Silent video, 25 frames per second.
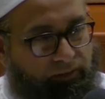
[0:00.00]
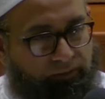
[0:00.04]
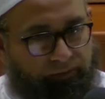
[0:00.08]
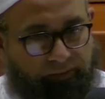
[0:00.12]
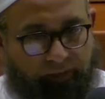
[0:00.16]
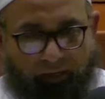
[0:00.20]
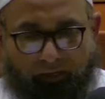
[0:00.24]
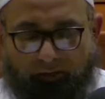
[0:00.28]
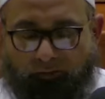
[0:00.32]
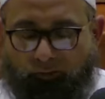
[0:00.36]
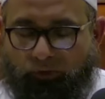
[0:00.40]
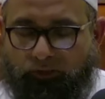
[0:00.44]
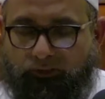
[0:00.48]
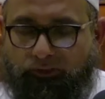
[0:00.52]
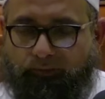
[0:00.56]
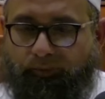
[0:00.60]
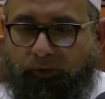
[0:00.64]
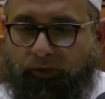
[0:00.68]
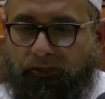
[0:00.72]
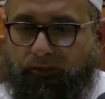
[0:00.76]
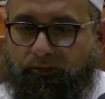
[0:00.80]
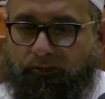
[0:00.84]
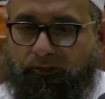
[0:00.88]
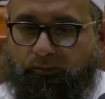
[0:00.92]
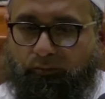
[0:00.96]
They are
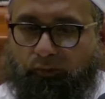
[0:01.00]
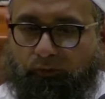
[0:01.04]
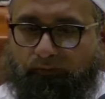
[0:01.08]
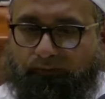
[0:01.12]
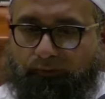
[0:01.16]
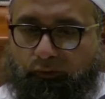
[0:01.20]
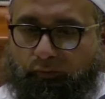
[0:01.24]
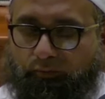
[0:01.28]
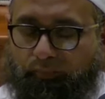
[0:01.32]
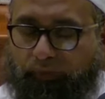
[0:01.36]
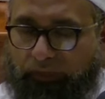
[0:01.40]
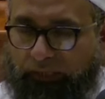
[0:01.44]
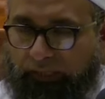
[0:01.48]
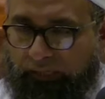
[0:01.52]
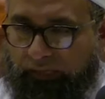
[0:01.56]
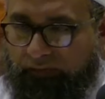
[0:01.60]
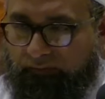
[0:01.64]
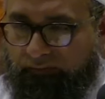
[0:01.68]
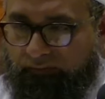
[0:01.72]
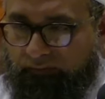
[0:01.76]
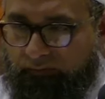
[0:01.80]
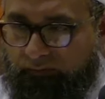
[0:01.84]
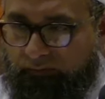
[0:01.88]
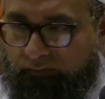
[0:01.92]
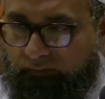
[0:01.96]
responsible to
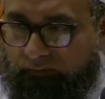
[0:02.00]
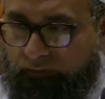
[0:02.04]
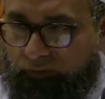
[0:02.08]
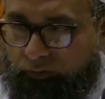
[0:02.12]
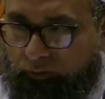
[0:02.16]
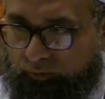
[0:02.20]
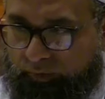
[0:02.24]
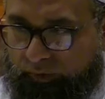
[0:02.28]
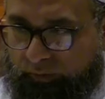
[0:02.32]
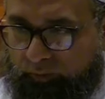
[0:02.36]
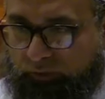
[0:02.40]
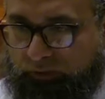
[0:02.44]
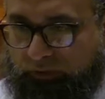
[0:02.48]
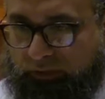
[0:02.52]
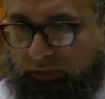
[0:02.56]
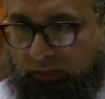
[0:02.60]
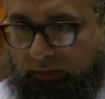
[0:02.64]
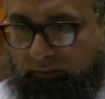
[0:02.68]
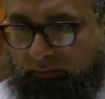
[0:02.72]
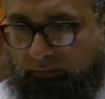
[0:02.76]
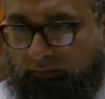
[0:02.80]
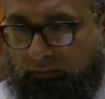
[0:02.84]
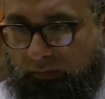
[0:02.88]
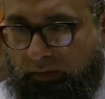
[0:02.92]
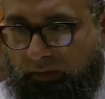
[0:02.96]
believe, to be
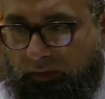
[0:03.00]
Muslim.